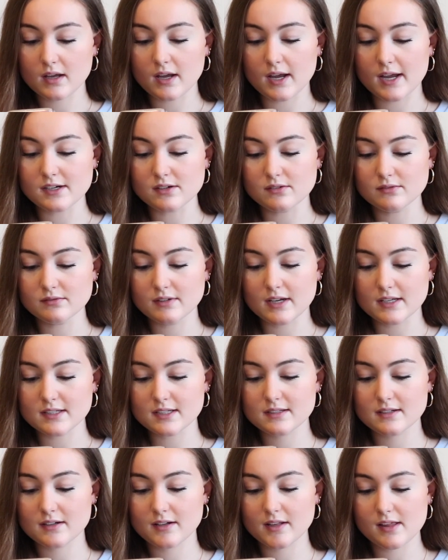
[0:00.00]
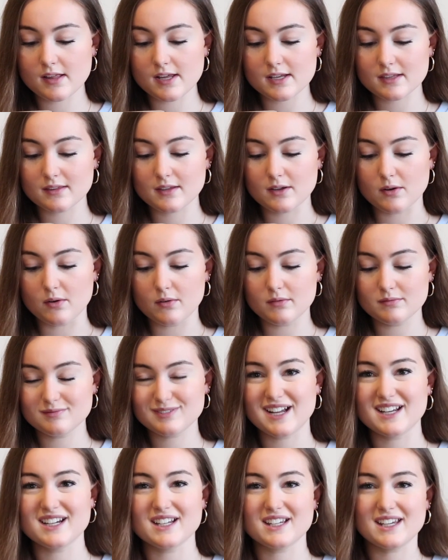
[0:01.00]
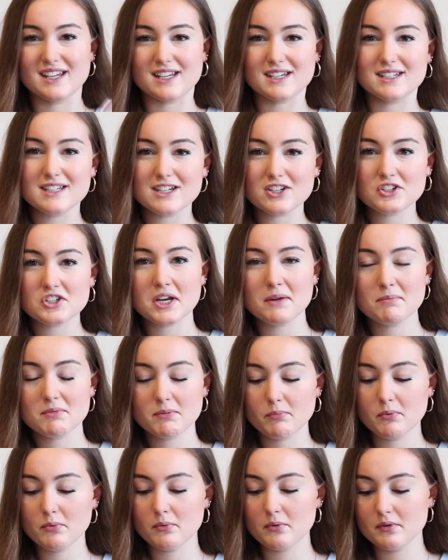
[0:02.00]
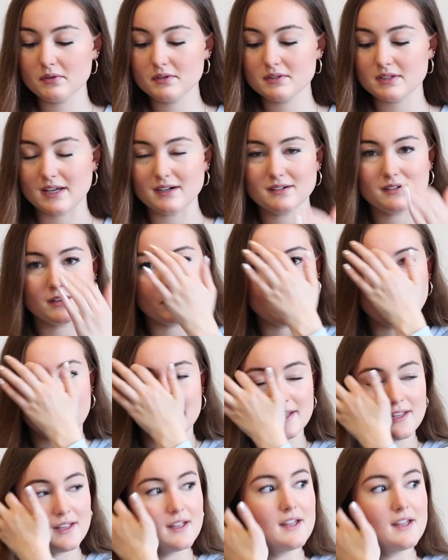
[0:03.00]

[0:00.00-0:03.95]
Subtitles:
I don't necessarily like the kind of kidney-shaped pools. I don't know why.